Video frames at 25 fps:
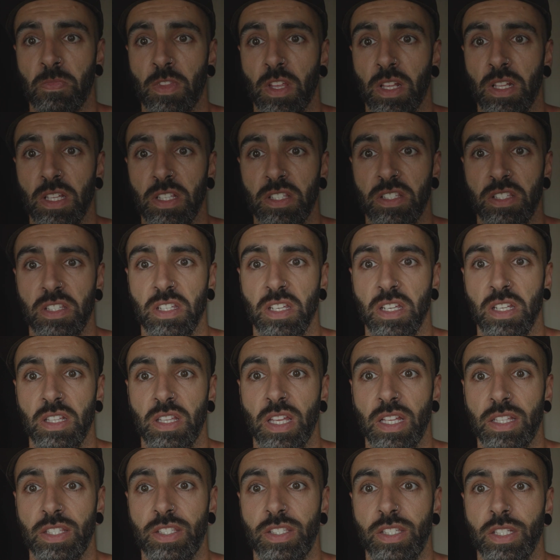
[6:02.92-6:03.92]
let's say,
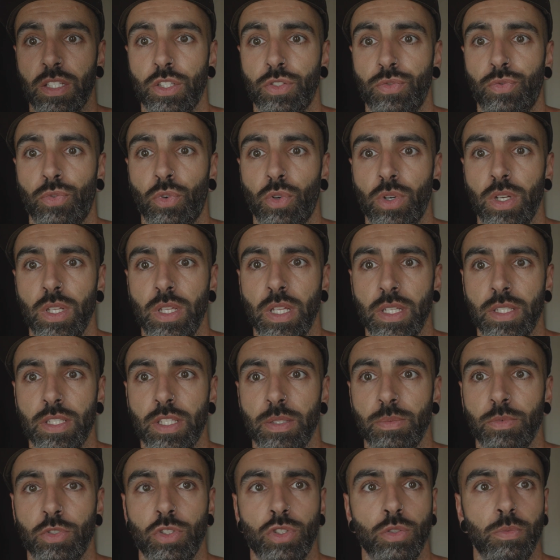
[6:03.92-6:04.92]
that 640. That
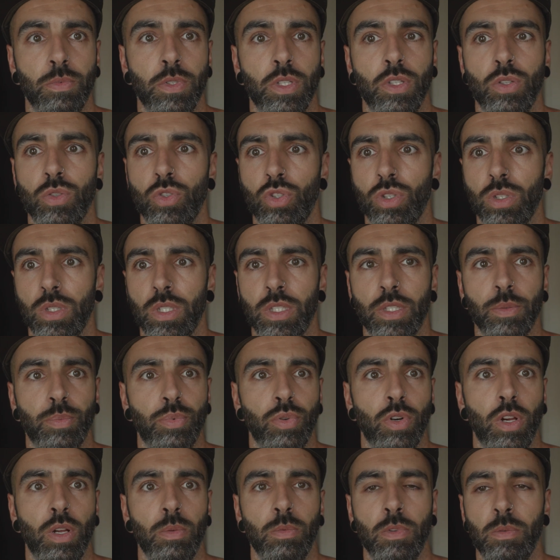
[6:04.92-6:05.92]
seems to be usually the
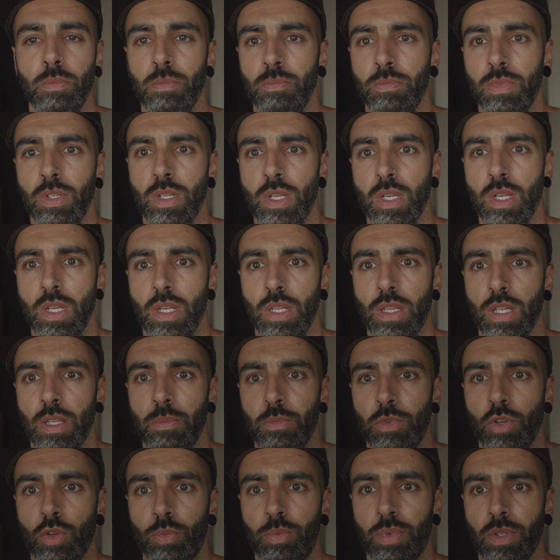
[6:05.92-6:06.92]
problem. Let
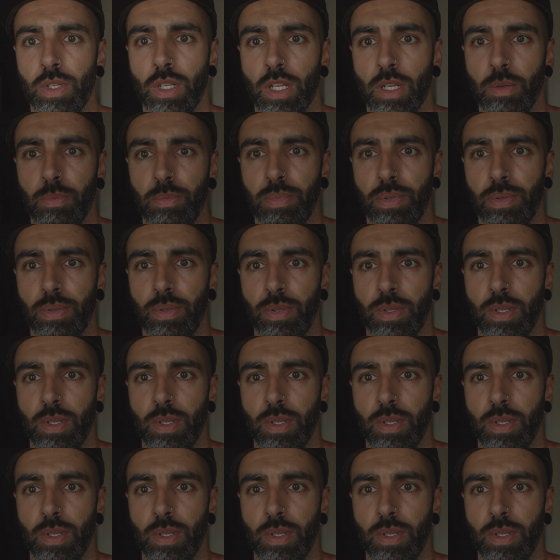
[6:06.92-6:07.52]
me open up